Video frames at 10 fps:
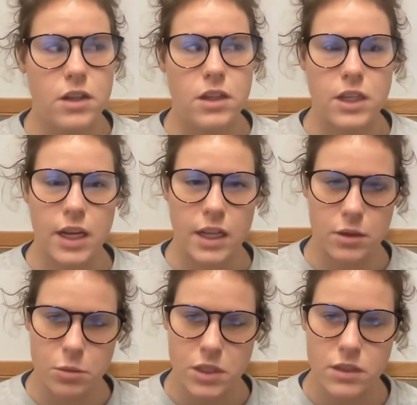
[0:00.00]
the
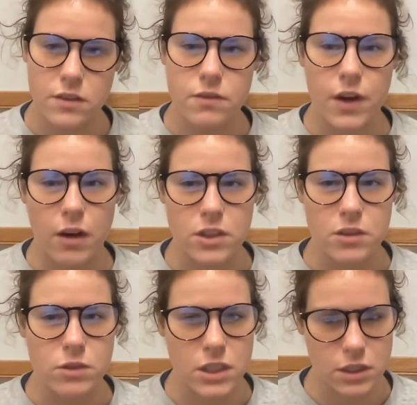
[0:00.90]
elements found in
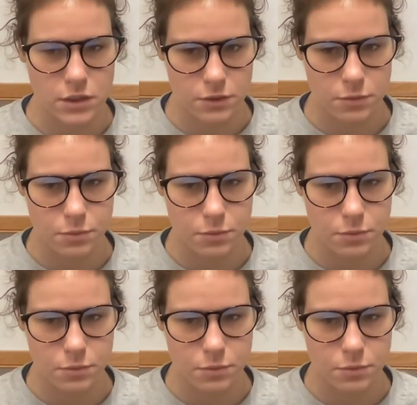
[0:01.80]
realism.